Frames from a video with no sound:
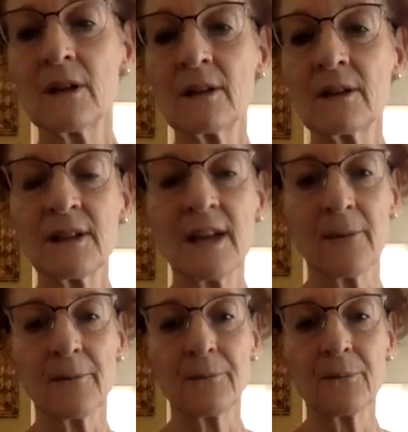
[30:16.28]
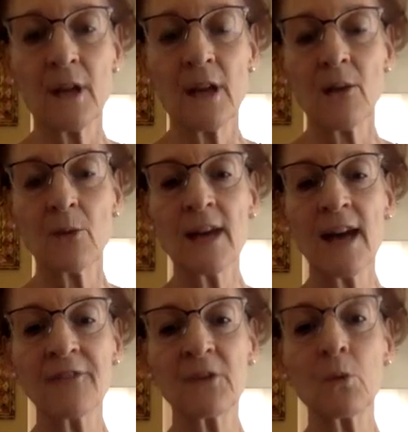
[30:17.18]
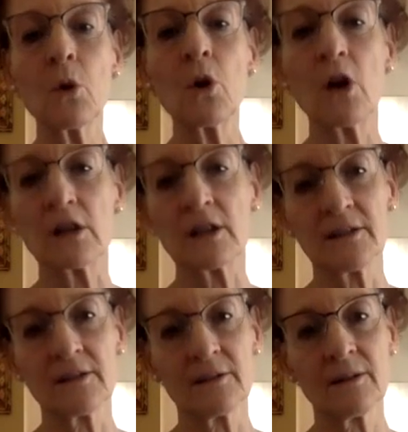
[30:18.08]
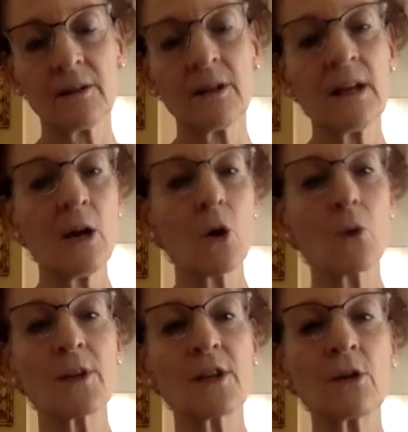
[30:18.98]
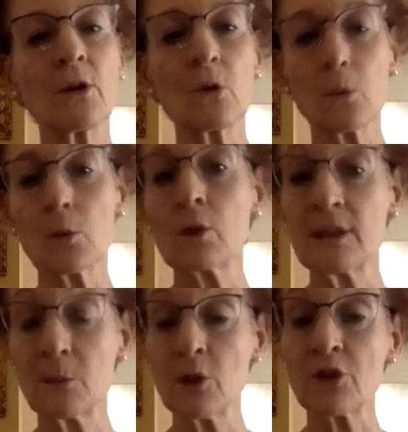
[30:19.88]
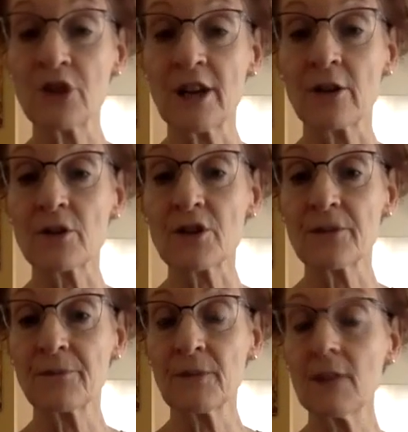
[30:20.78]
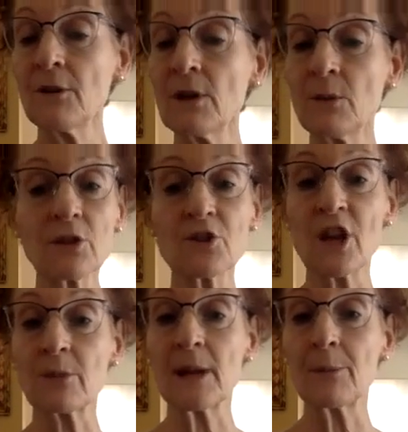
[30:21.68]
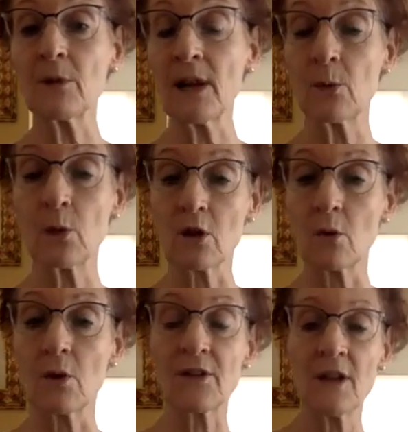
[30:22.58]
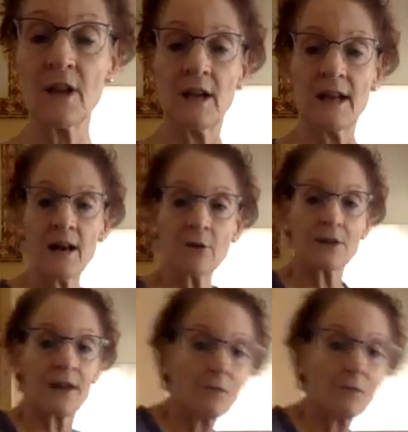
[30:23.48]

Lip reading: Yeah. And we have to walk, or we're in wheelchairs. Even wheelchair people I work with, how are they